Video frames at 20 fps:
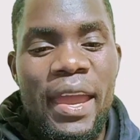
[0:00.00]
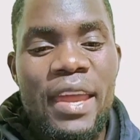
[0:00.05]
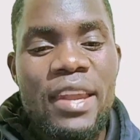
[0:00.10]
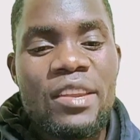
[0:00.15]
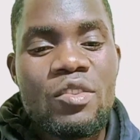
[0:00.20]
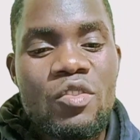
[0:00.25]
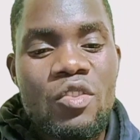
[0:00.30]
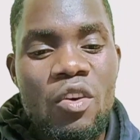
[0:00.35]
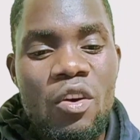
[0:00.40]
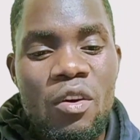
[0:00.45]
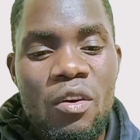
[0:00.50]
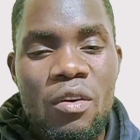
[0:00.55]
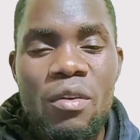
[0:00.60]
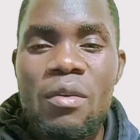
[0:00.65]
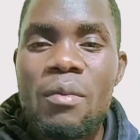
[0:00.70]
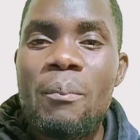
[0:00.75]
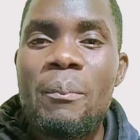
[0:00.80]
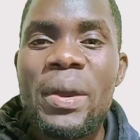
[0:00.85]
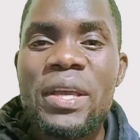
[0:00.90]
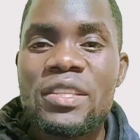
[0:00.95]
And you
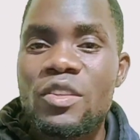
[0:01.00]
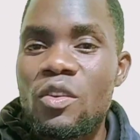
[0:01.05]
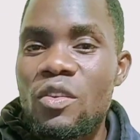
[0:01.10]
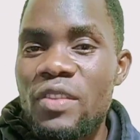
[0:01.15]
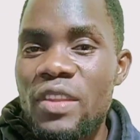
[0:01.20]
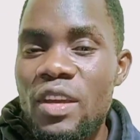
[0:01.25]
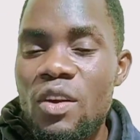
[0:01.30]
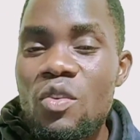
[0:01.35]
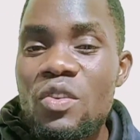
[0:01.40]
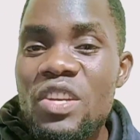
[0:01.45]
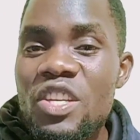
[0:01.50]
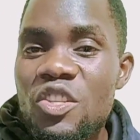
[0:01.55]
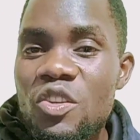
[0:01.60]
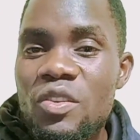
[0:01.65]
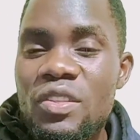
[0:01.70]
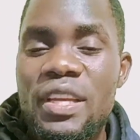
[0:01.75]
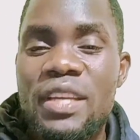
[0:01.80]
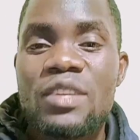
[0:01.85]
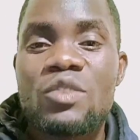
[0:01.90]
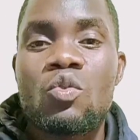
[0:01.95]
know, based on the
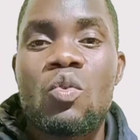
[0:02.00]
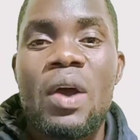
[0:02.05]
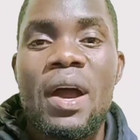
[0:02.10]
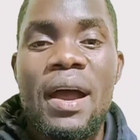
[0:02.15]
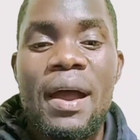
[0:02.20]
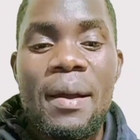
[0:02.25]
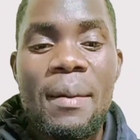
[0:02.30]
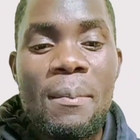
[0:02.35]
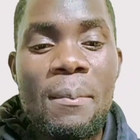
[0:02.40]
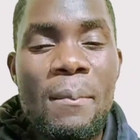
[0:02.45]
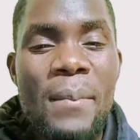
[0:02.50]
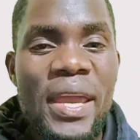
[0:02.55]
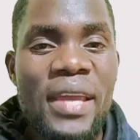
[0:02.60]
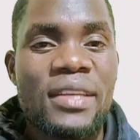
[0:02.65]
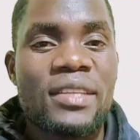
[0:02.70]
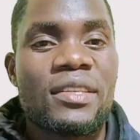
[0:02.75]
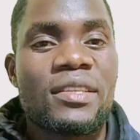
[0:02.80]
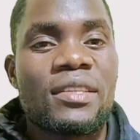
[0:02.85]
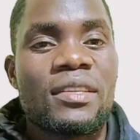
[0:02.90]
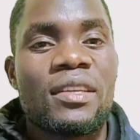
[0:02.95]
conditions that were
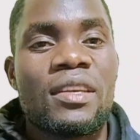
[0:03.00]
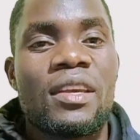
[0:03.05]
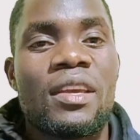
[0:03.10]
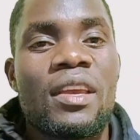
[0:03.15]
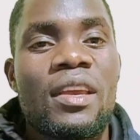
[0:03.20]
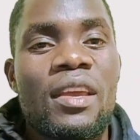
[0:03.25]
met,